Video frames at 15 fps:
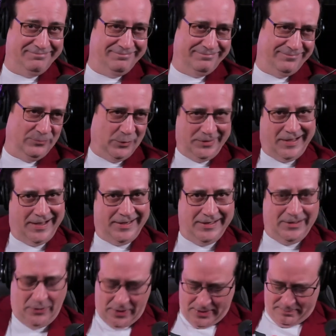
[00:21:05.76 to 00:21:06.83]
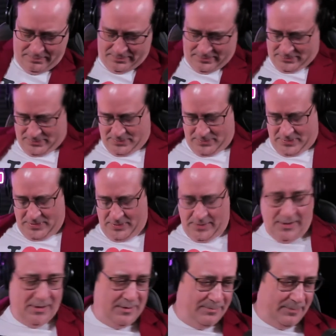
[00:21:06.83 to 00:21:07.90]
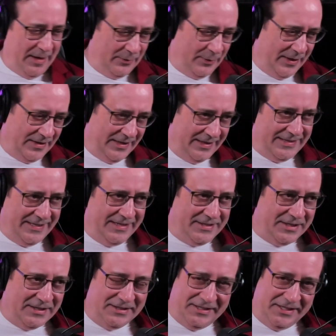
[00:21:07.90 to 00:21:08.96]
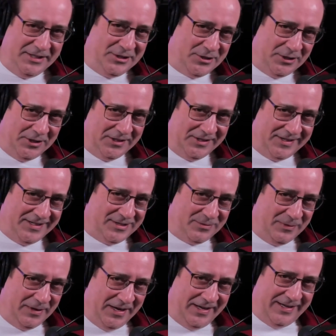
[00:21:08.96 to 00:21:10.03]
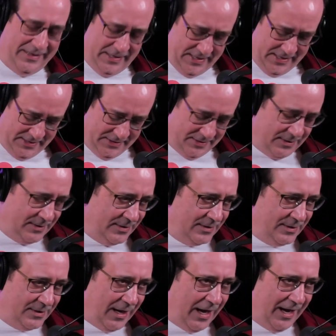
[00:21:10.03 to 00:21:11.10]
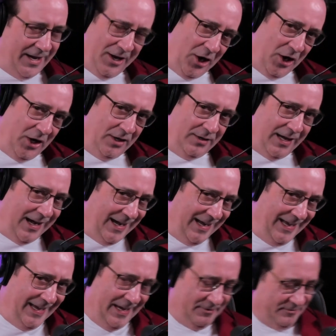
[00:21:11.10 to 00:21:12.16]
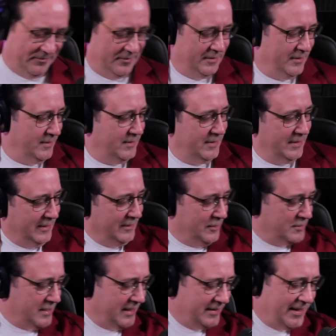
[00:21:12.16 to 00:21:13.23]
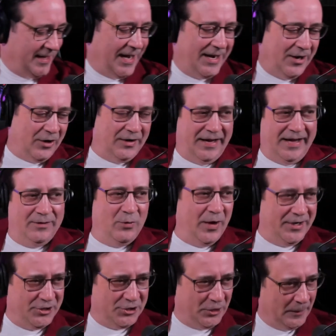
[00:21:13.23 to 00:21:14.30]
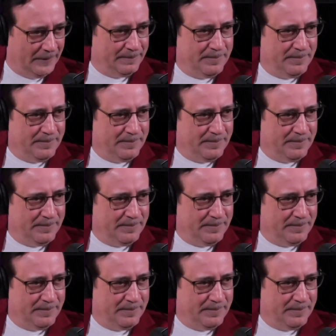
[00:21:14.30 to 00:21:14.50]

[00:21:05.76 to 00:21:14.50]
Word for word: mm-hmm. with Idaho on them. Right. By the way, the Teton t-shirt this week is I Heart IF. Mm-hmm. It looks like the I Heart NY shirt.